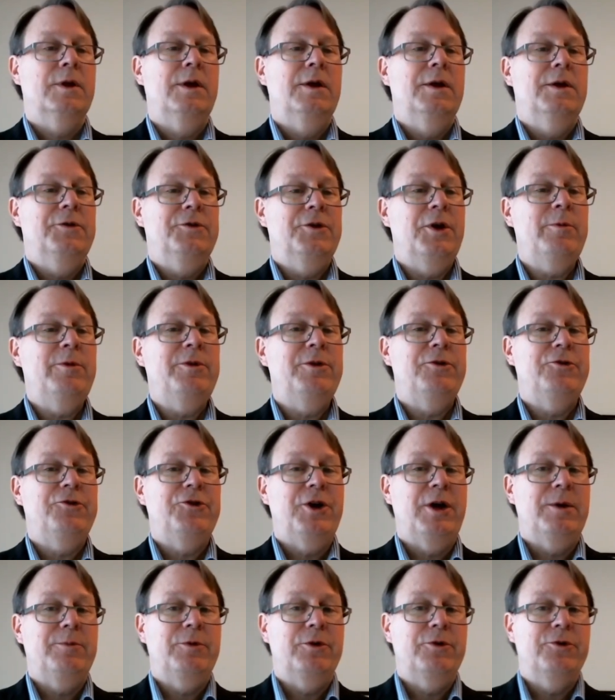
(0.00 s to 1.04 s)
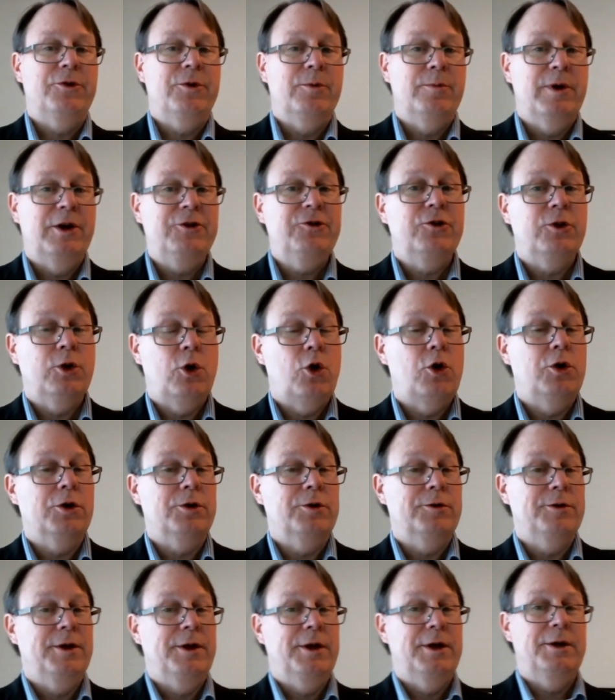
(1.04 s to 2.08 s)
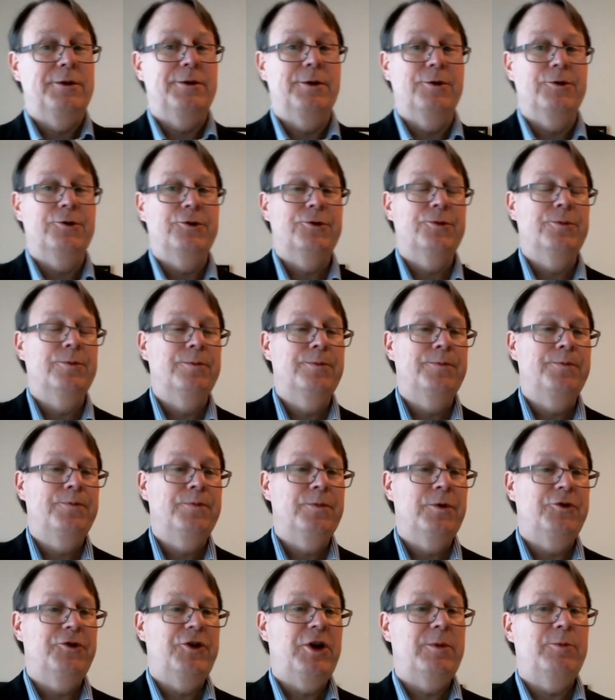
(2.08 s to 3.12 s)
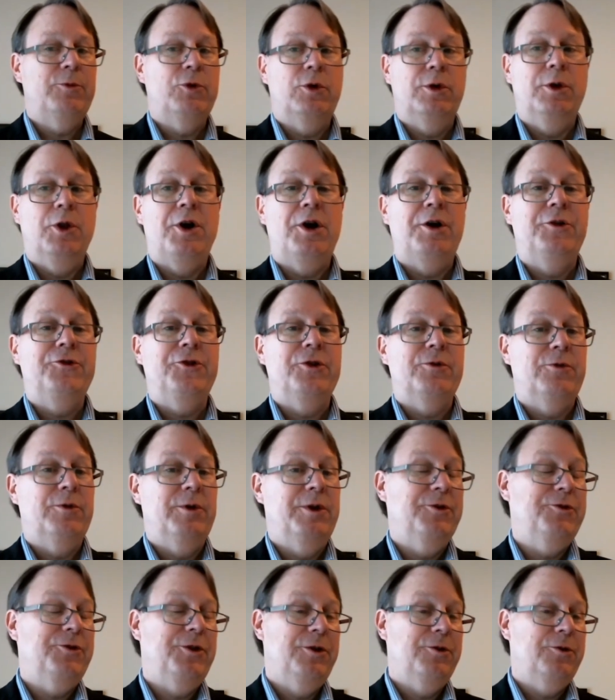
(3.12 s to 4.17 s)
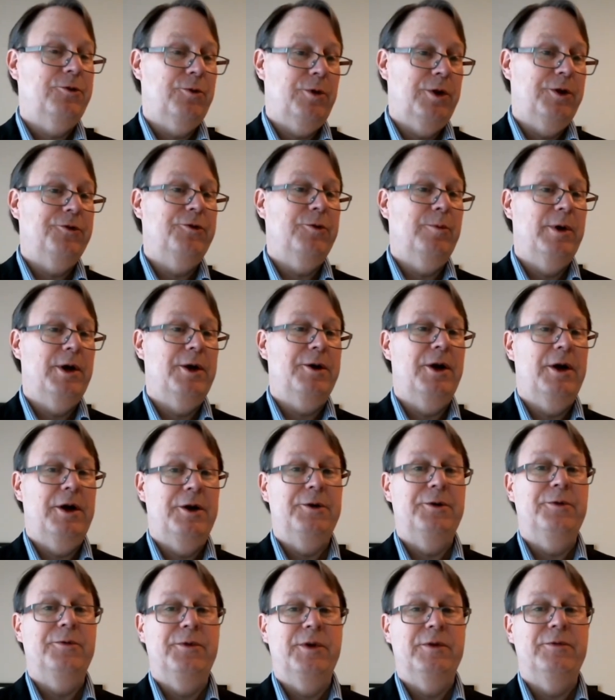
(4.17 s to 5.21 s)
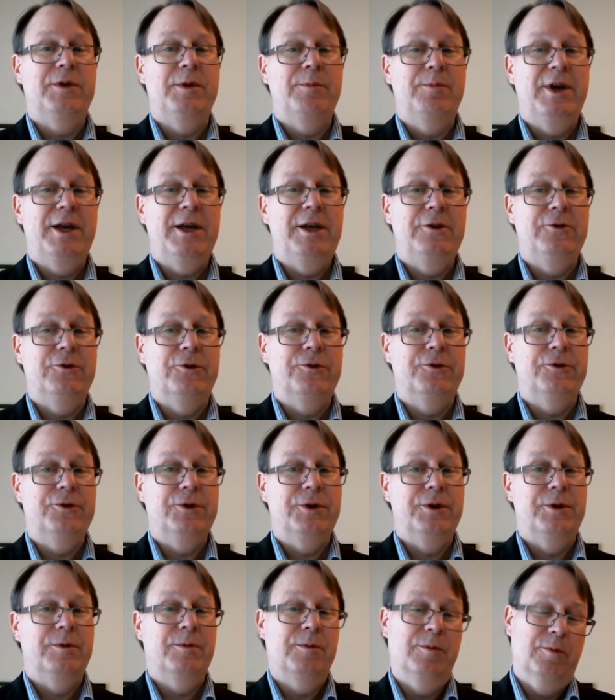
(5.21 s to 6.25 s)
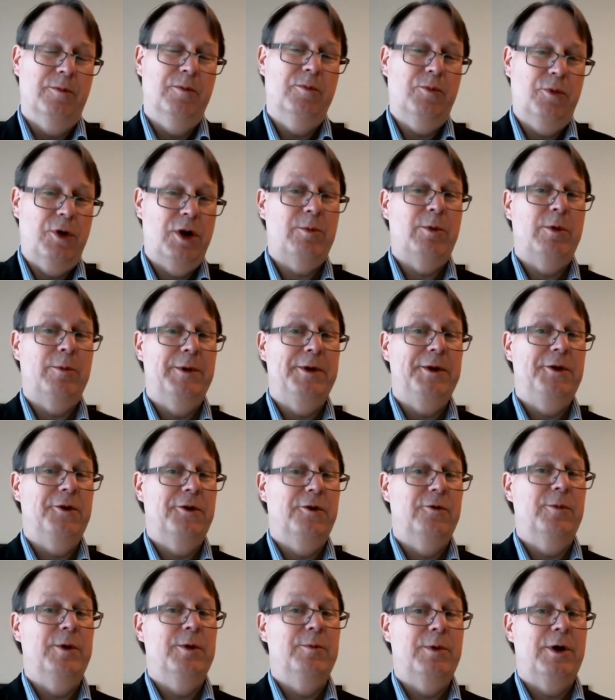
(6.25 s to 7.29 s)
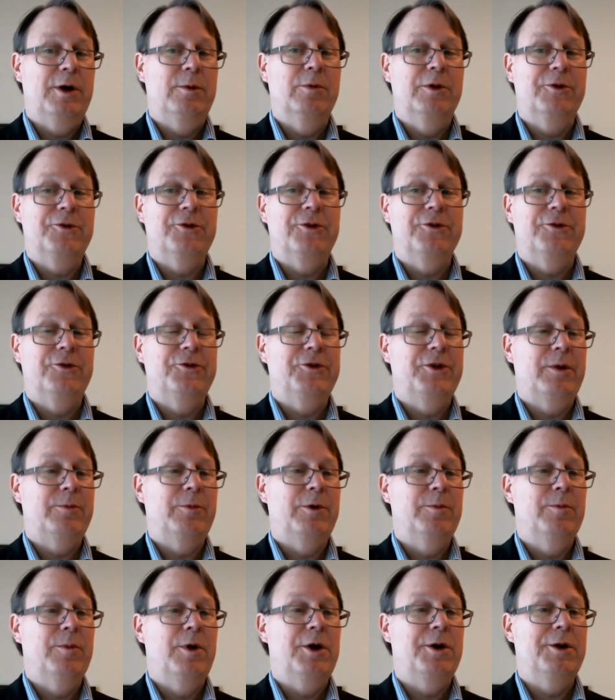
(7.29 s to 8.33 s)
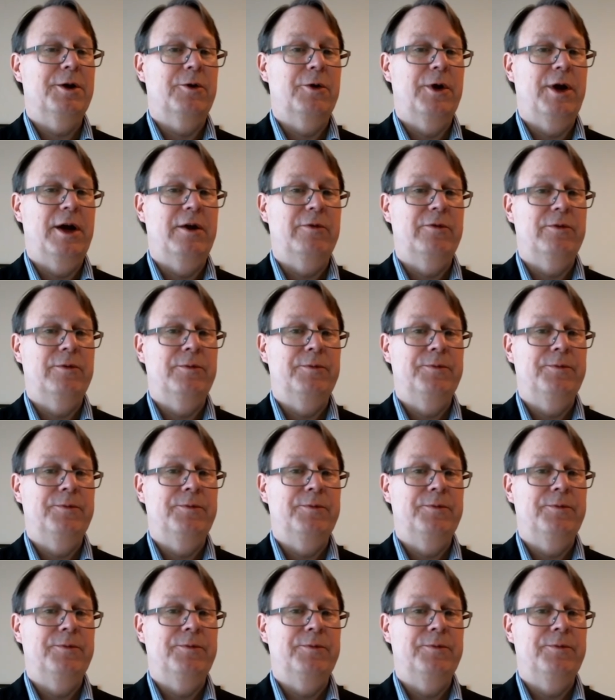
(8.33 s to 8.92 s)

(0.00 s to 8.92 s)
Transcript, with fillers: Some of these chapters are much longer than others. The chapter on logic, for instance, runs about 150 pages and probably could have been published as a separate monograph.